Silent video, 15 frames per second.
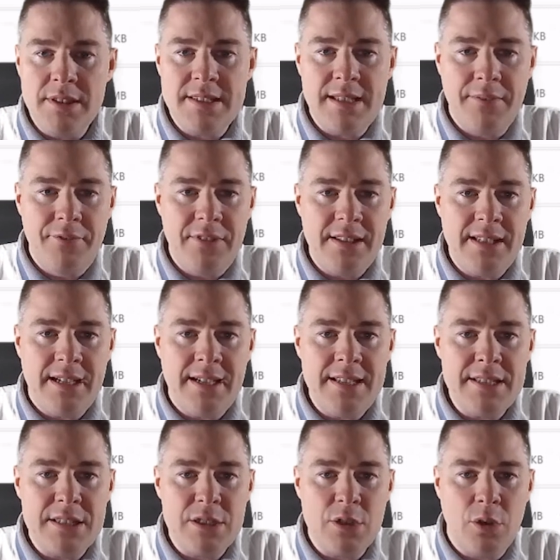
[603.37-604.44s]
something that
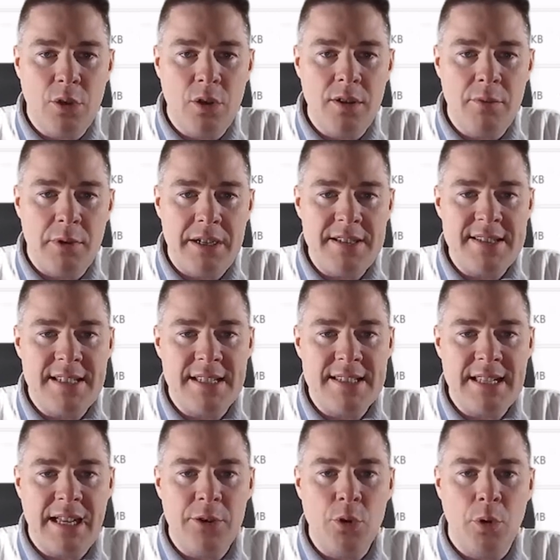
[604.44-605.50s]
install where it says
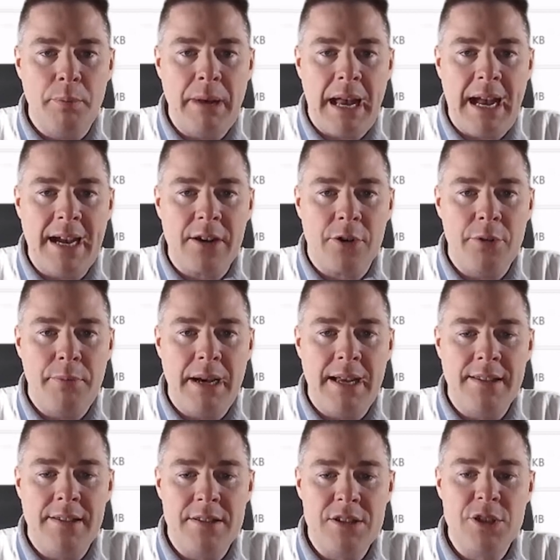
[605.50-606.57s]
Adobe
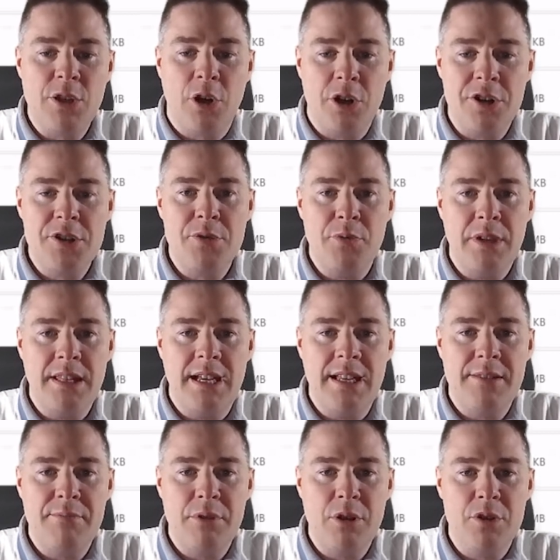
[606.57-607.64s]
Acrobat starts with that,
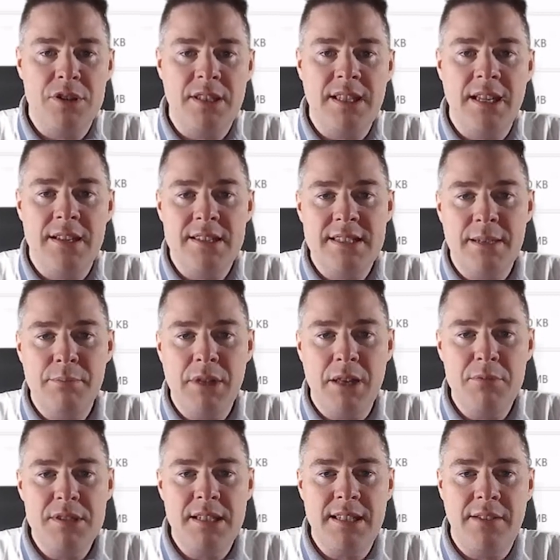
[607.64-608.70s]
because it can
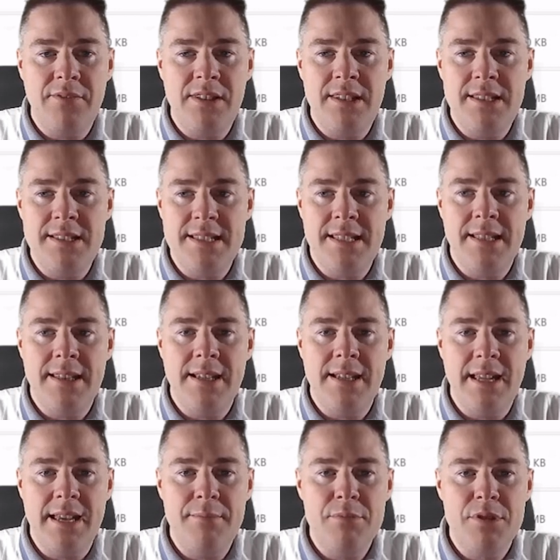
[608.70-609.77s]
sometimes it have DC in the
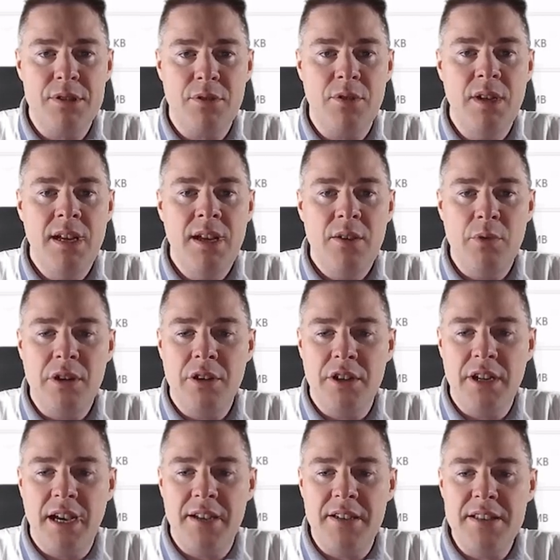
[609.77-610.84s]
name, so we're going to
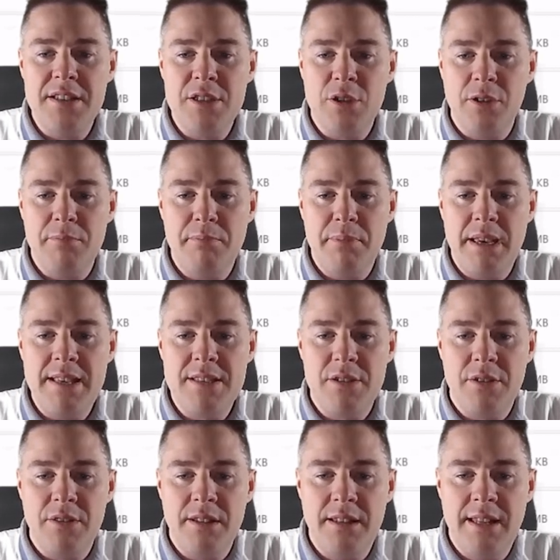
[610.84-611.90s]
uninstall based
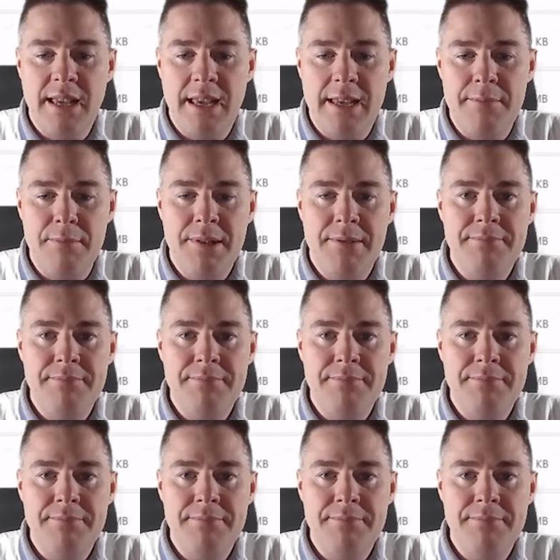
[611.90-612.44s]
on the name.